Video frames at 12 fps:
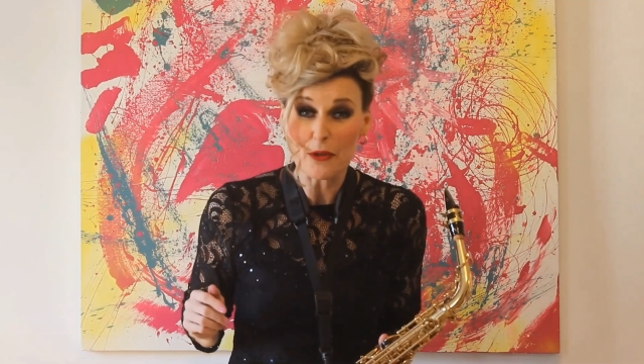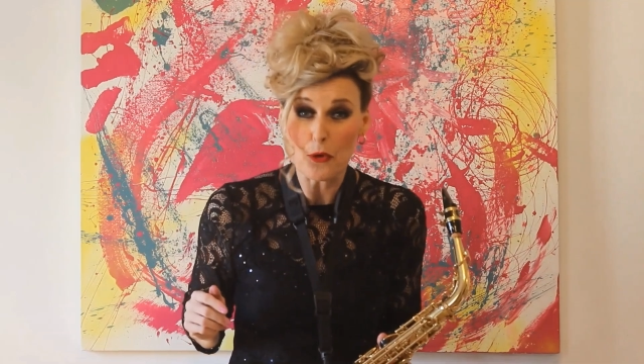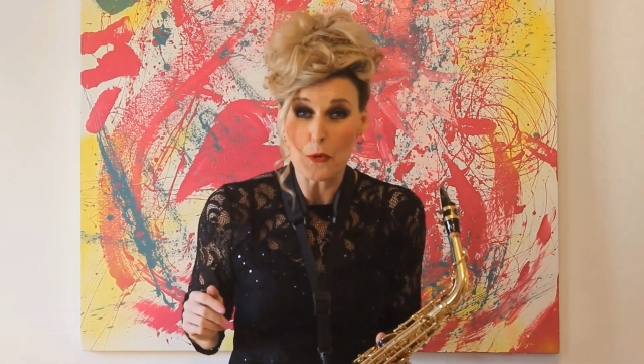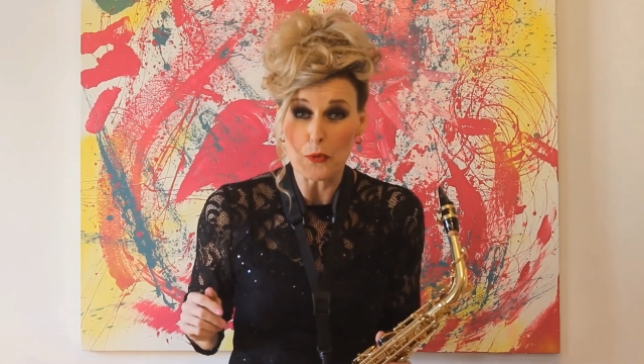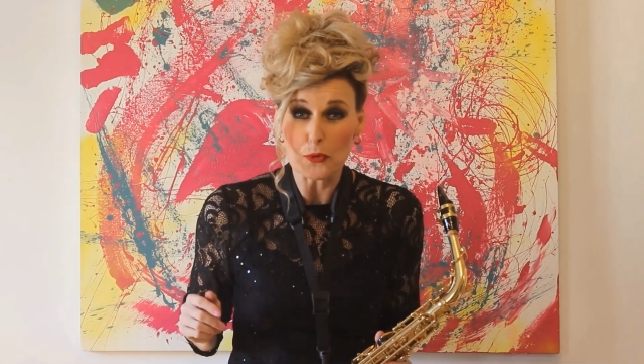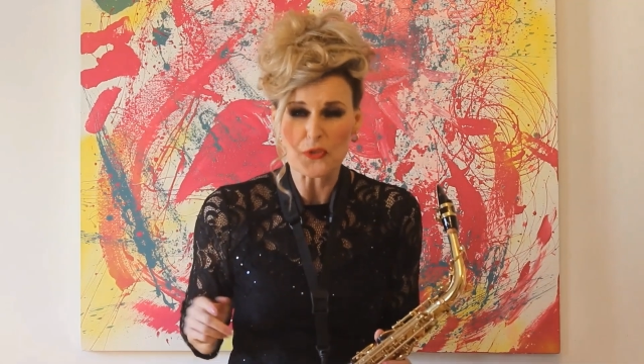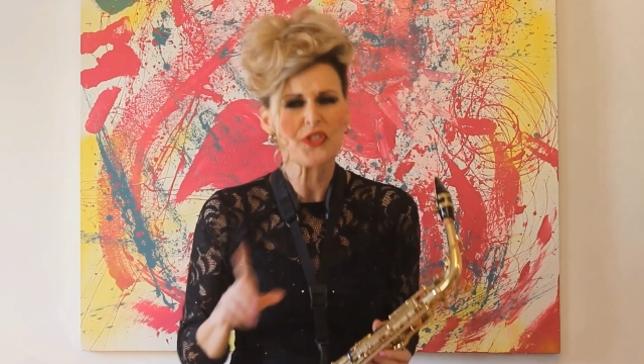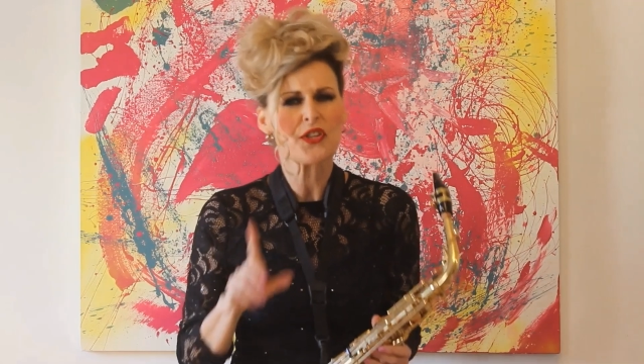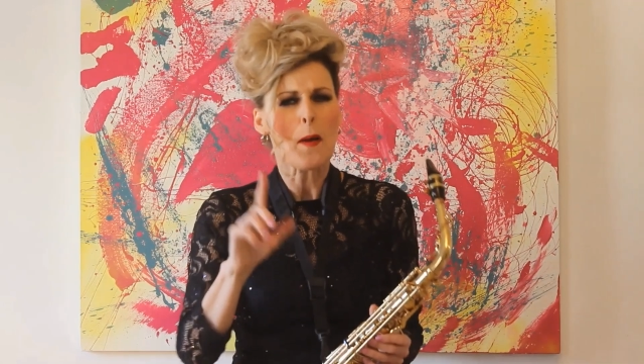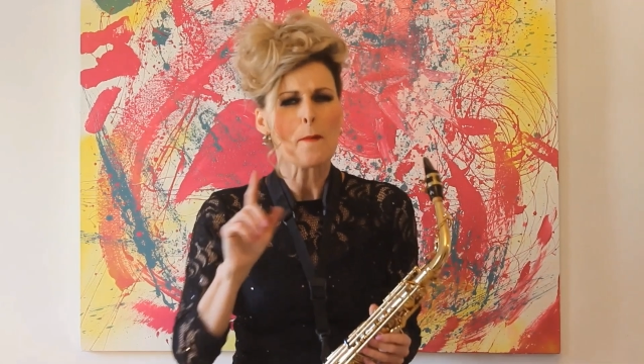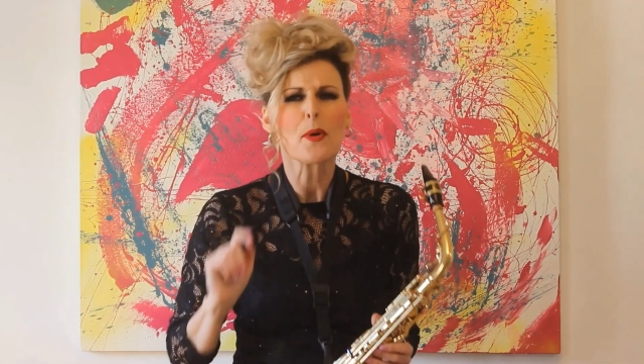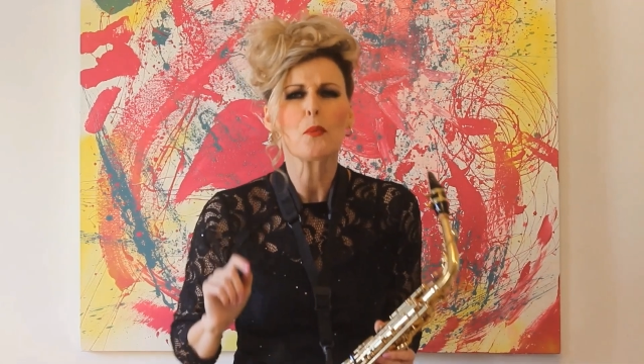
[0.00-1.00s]
the
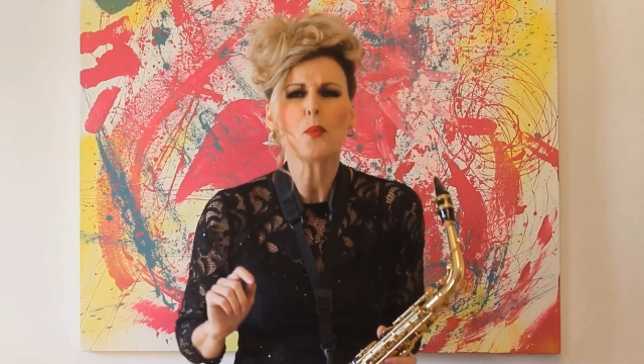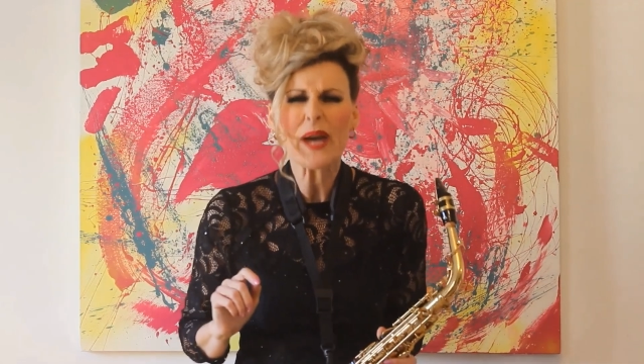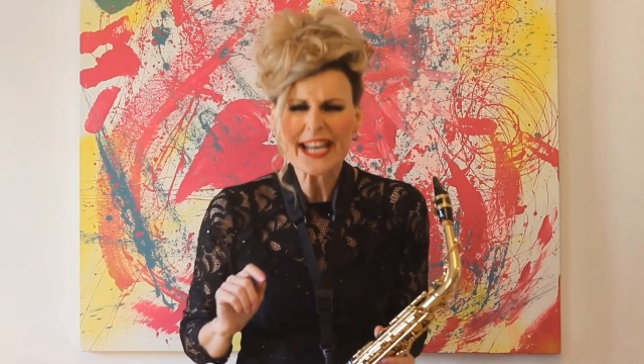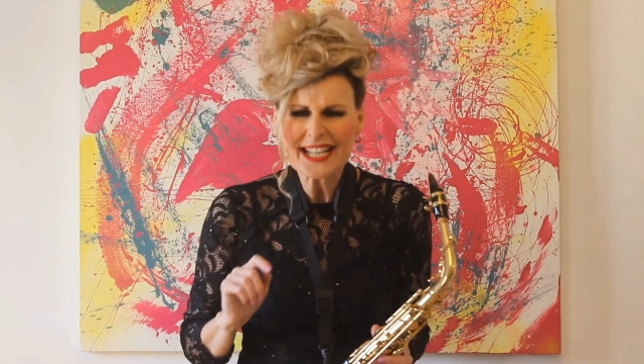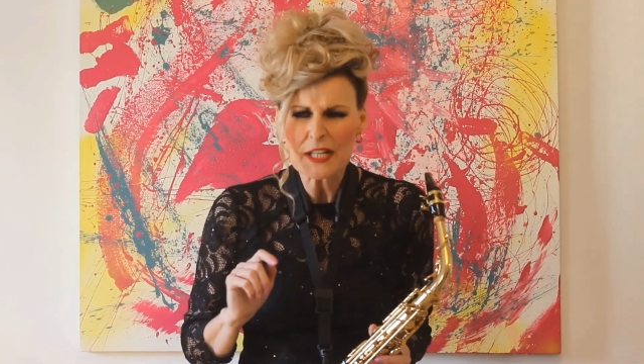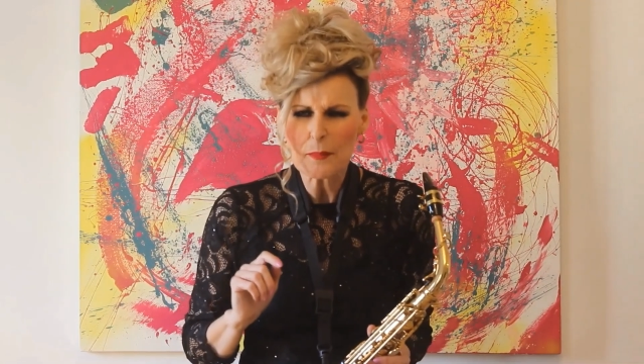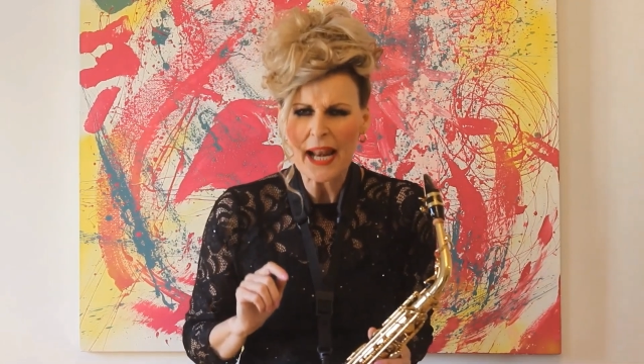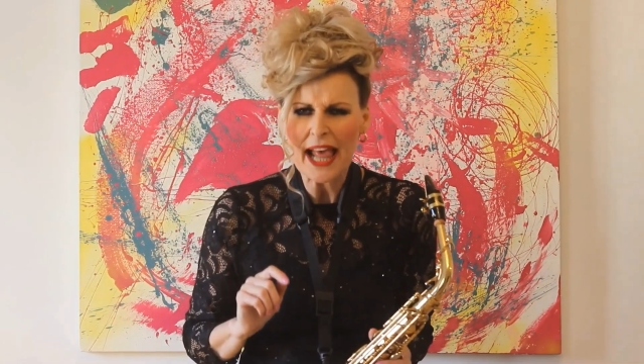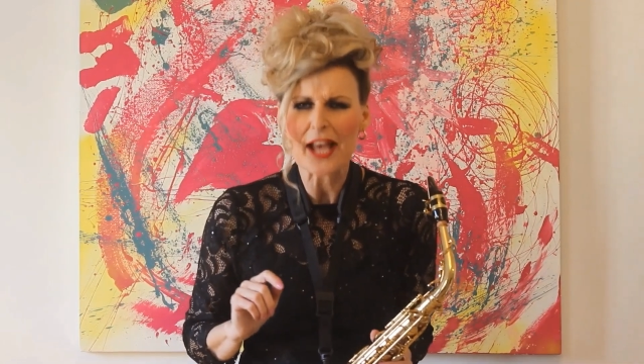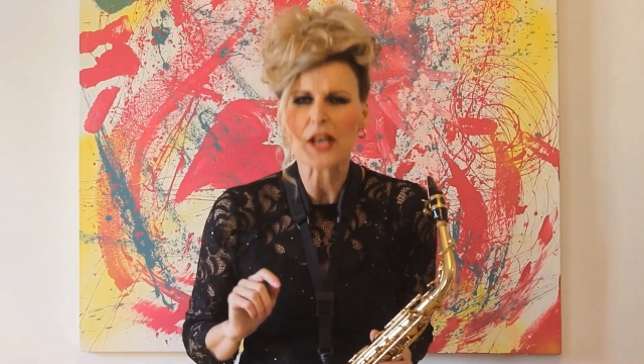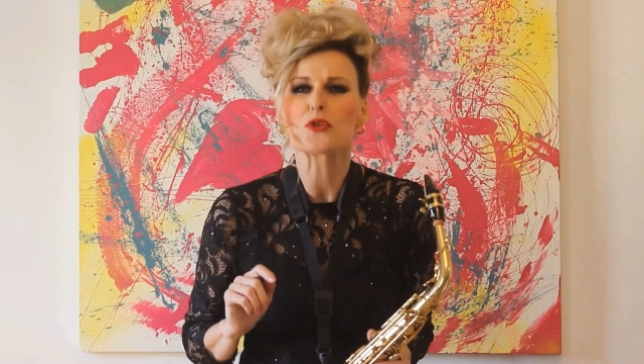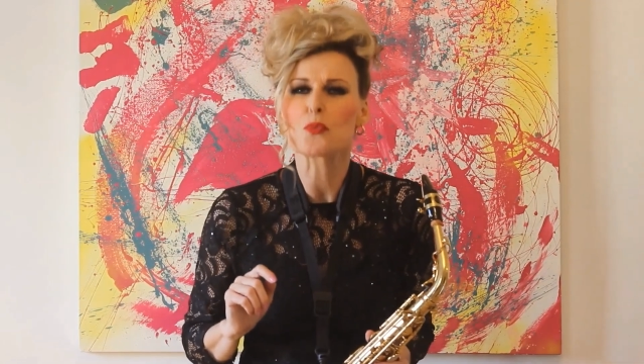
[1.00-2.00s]
horns, but we're going to
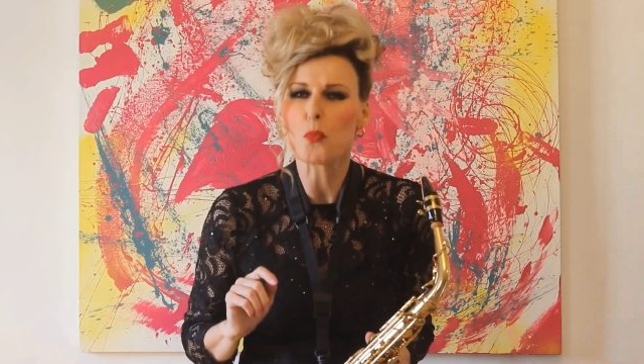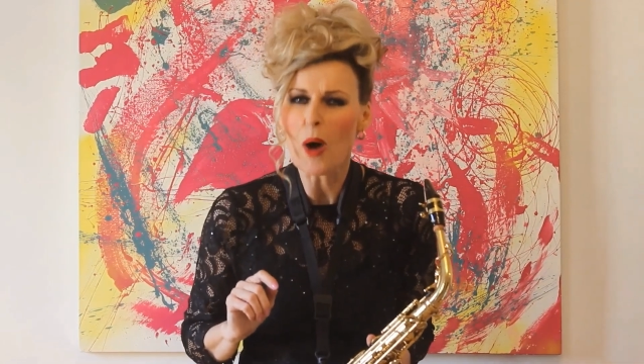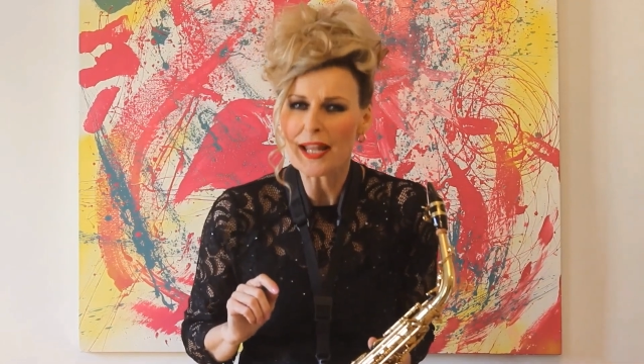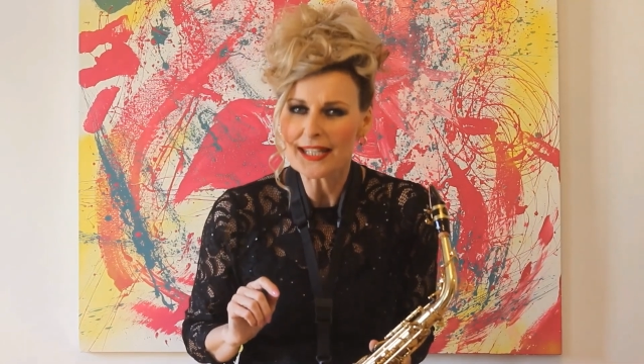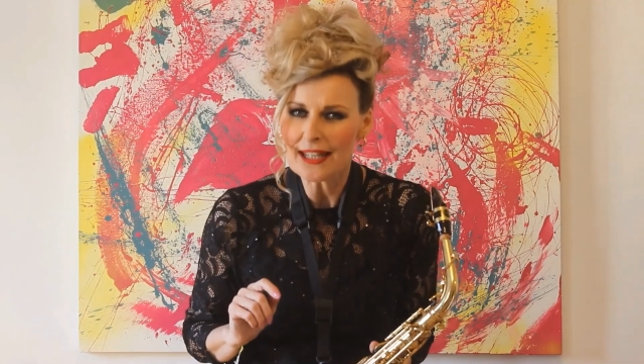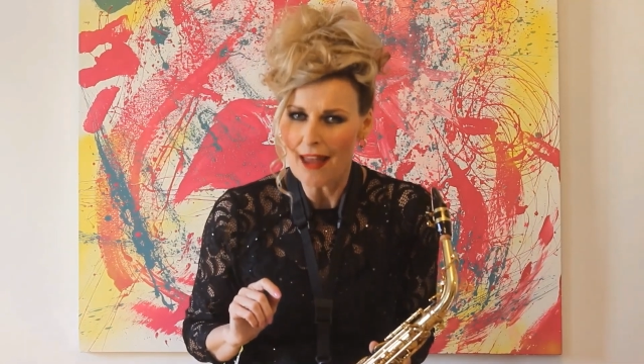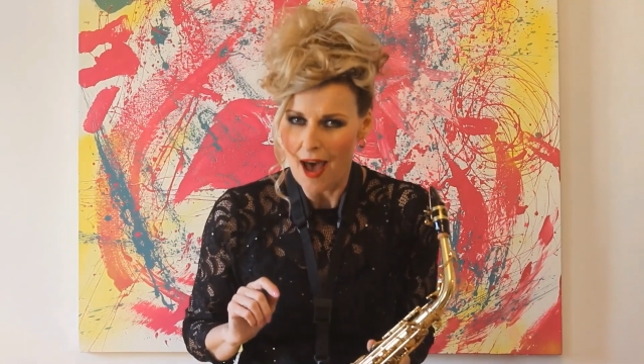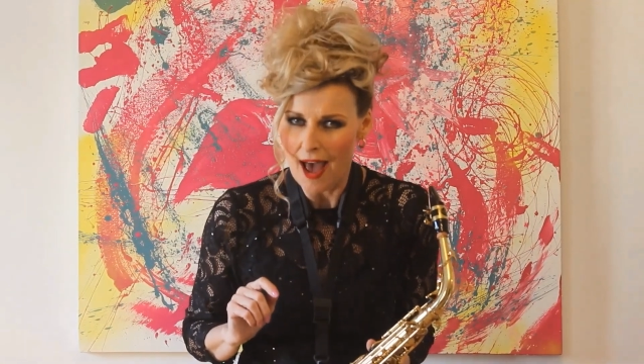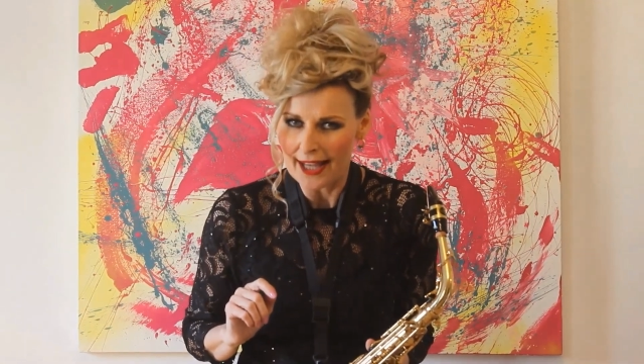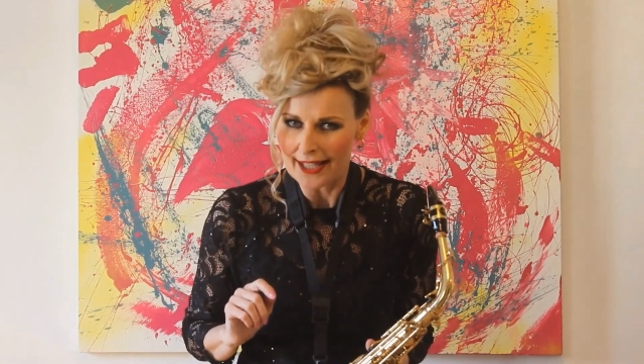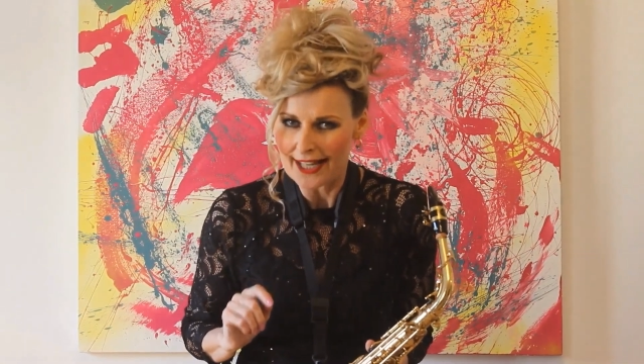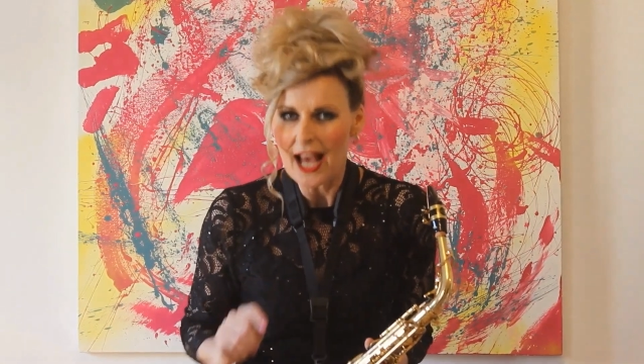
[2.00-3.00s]
play it as one
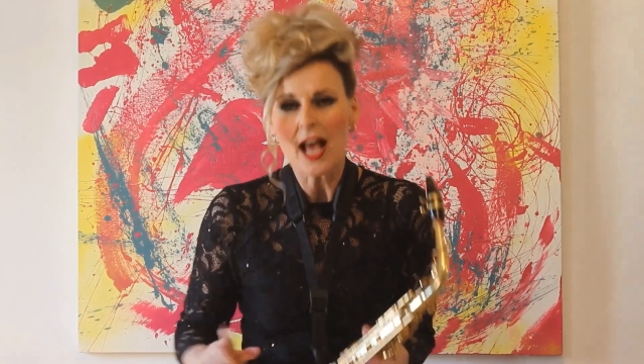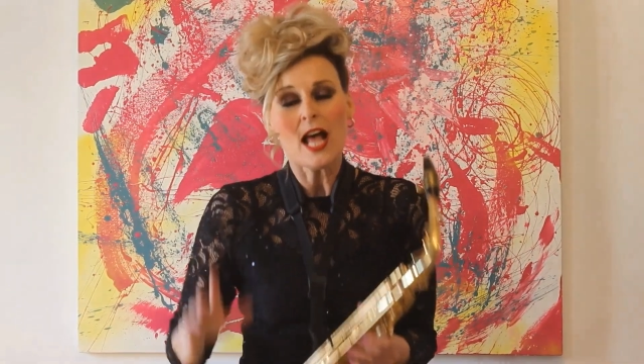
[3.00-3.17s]
line.